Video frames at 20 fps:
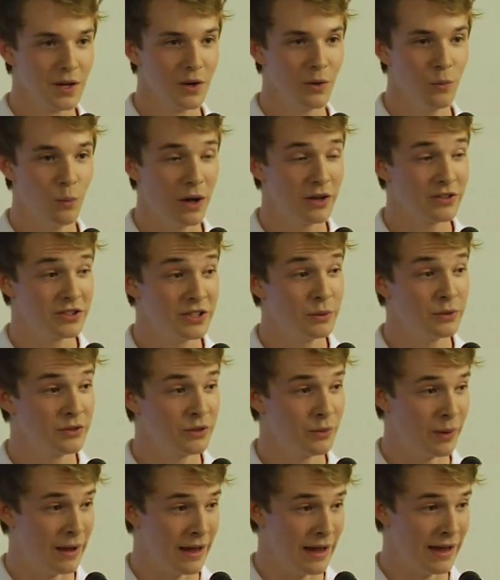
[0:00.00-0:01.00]
while she was
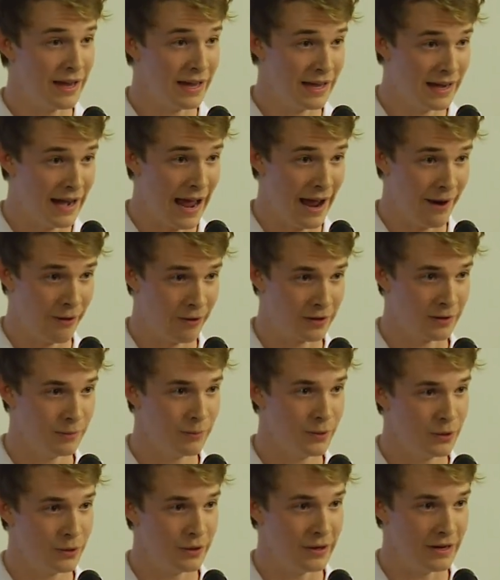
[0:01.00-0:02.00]
away in our
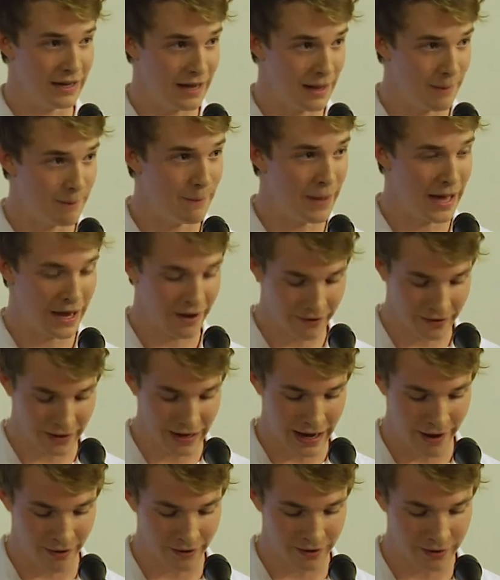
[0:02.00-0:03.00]
community and bettering
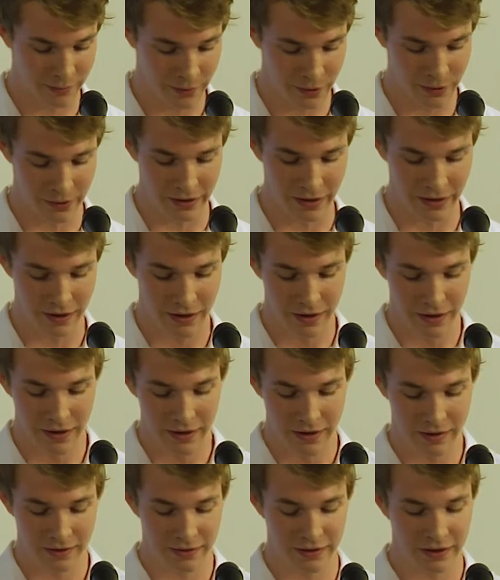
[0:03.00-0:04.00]
our community.
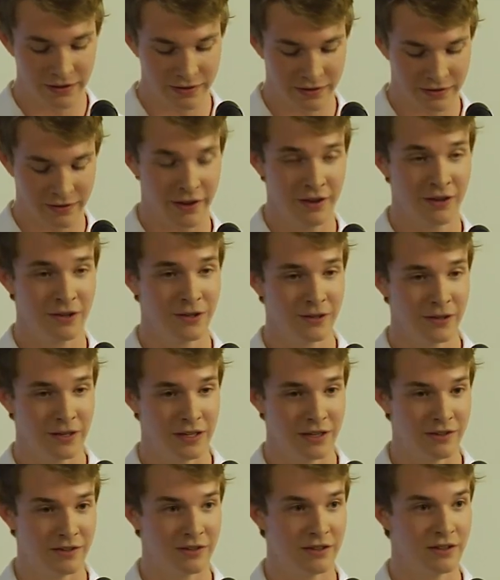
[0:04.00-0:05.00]
This cycle
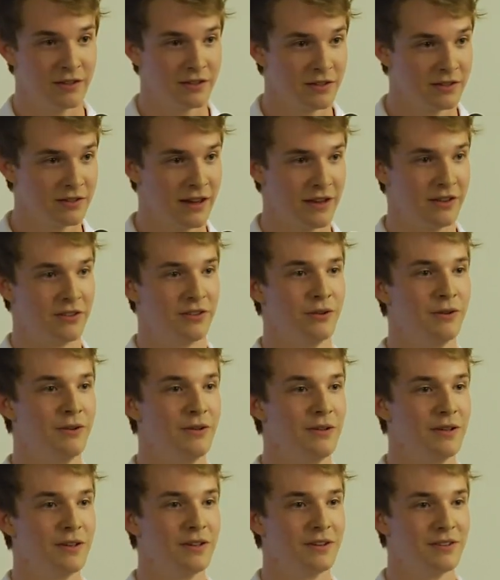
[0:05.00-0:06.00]
is essential
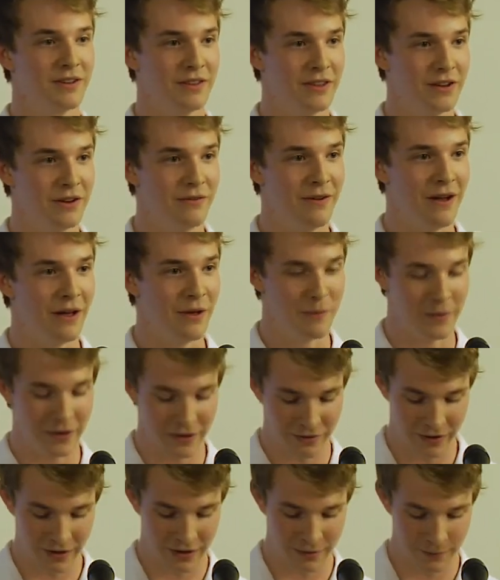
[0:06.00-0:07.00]
to the development
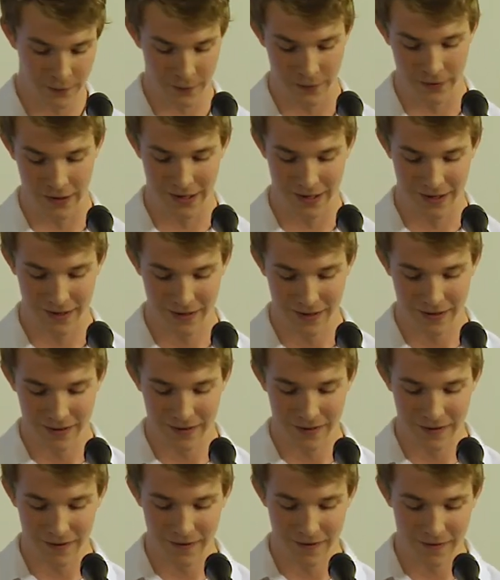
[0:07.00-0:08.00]
of our community.
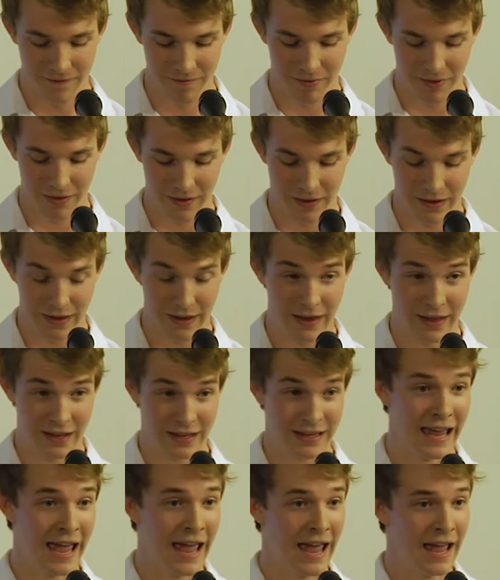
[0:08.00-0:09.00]

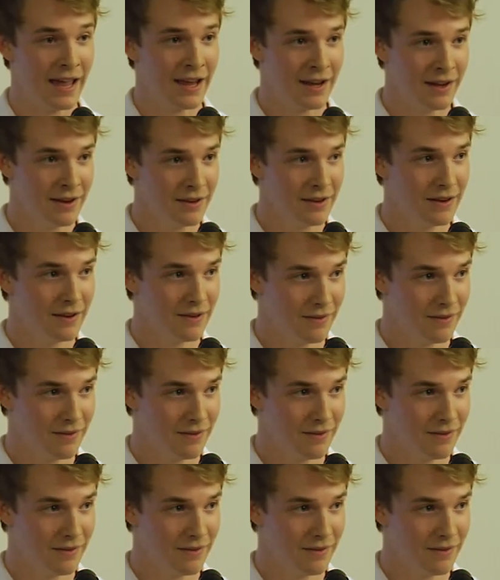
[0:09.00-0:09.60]
It can